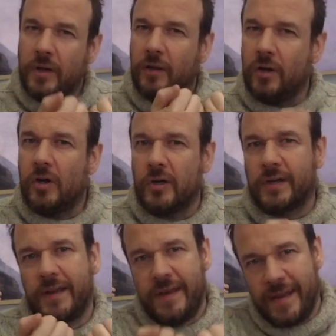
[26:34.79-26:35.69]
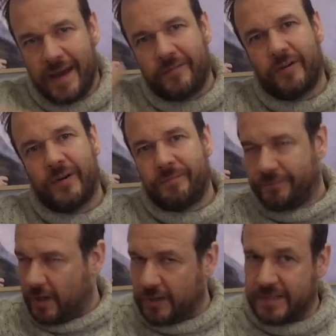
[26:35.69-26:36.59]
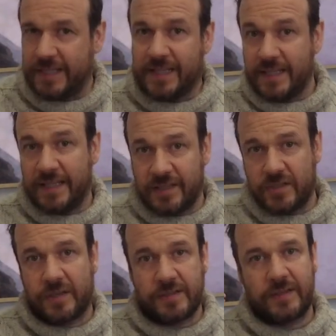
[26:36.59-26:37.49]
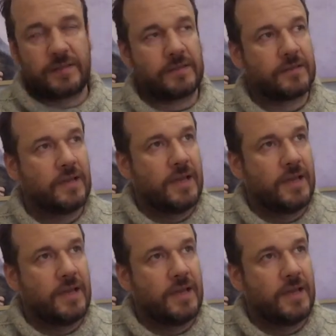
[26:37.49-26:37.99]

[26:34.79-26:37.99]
law can never articulate justice,